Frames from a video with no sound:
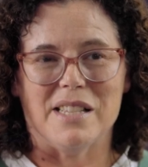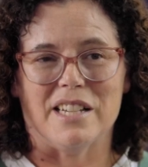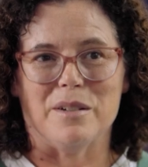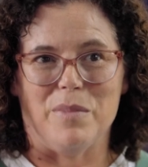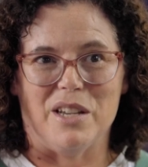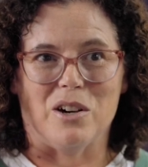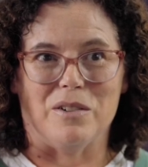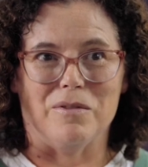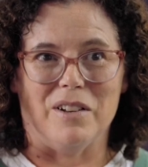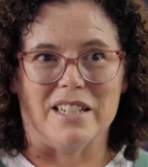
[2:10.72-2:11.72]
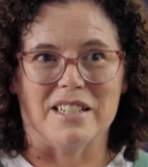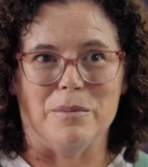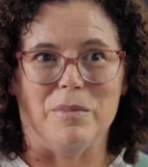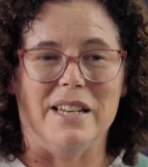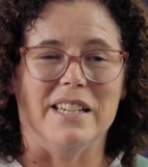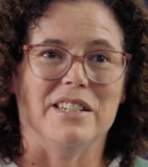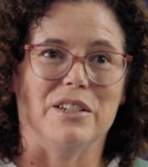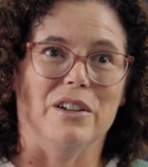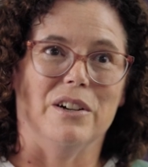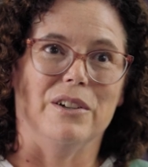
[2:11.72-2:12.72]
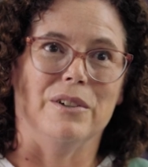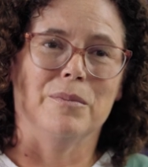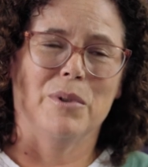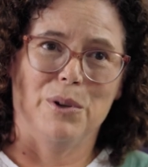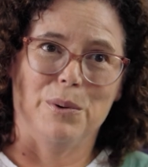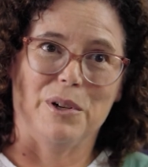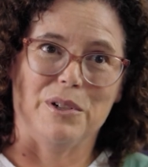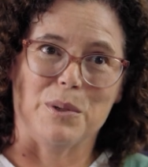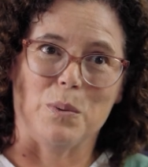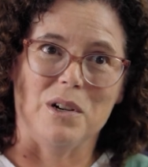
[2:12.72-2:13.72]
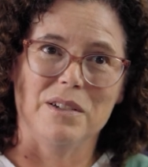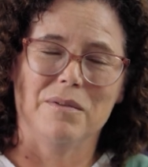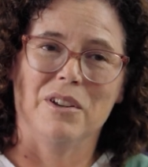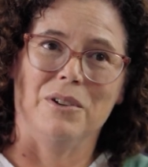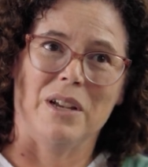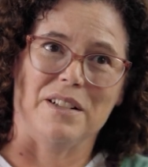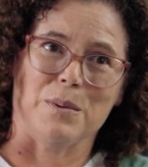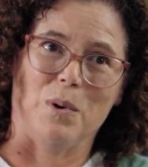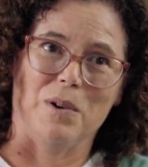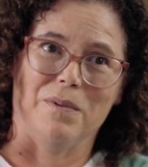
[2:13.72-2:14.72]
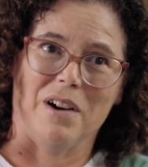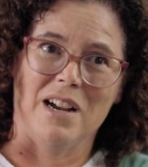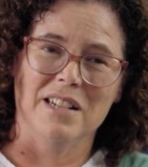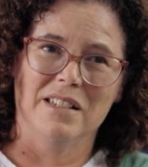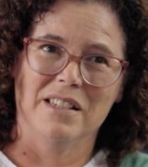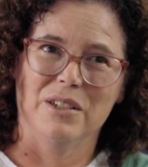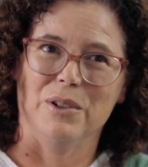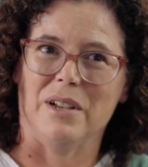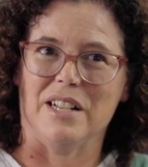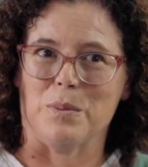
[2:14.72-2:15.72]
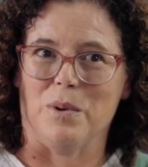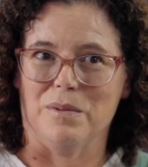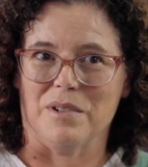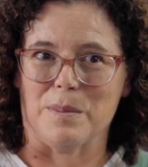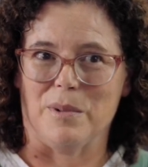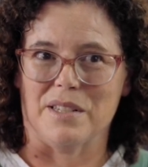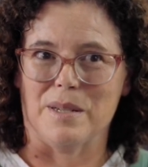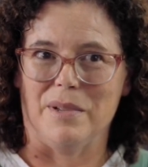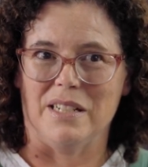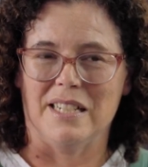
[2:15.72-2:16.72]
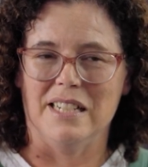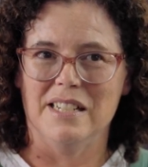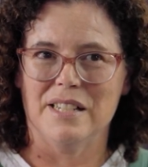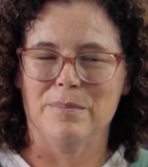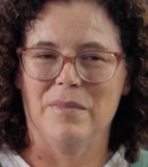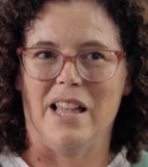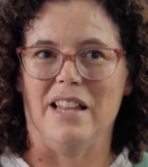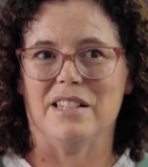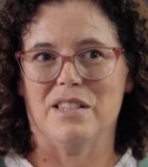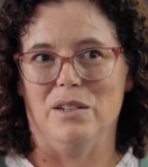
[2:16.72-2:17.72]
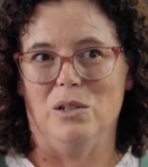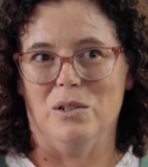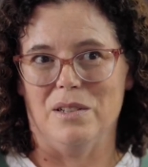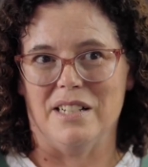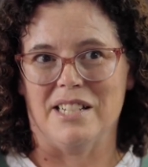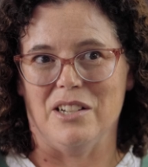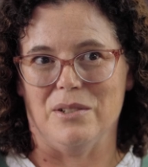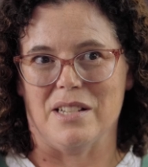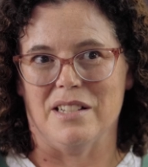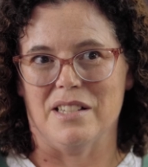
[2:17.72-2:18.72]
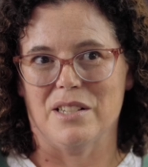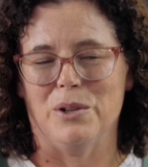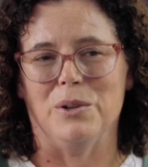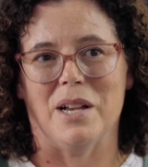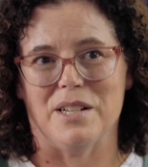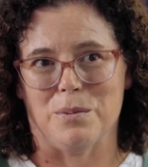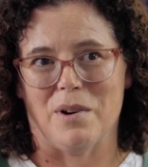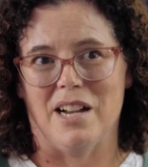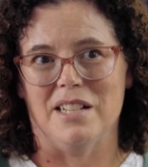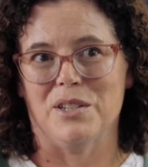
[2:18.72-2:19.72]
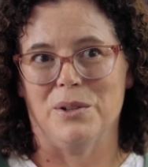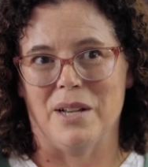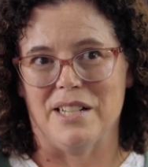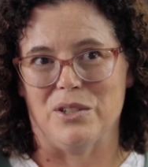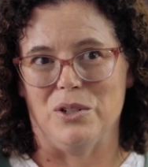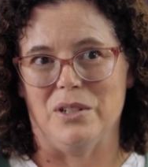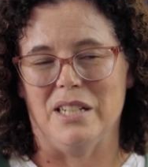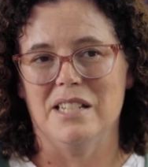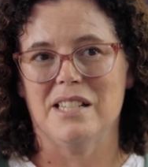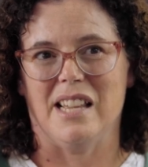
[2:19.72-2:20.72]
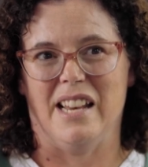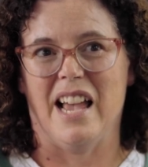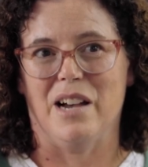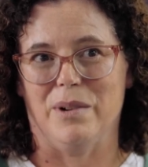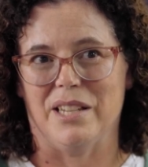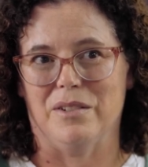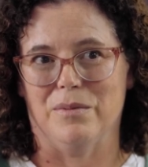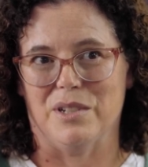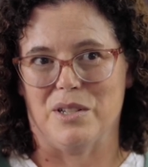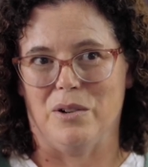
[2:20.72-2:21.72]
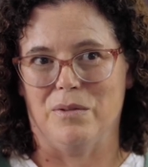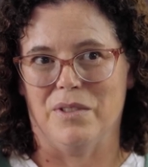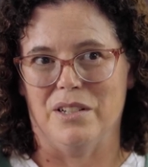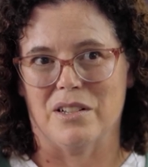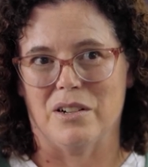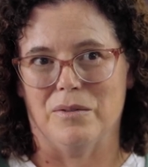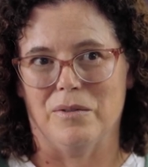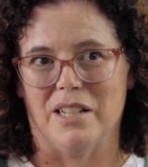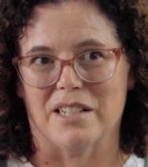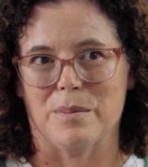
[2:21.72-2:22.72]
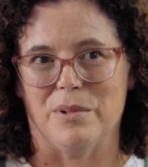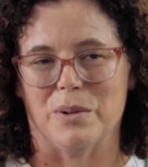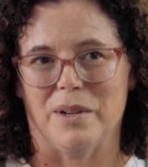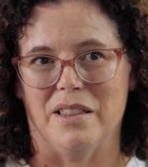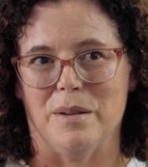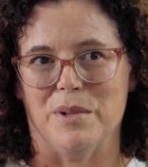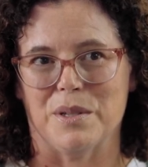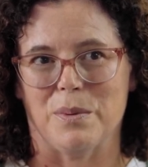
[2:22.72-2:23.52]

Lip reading: there can be conflict, and we need to know who owns what, who has what rights, who has what responsibilities, and it's the law that tells us who has rights, who has duties, and how we can resolve those conflicts between them as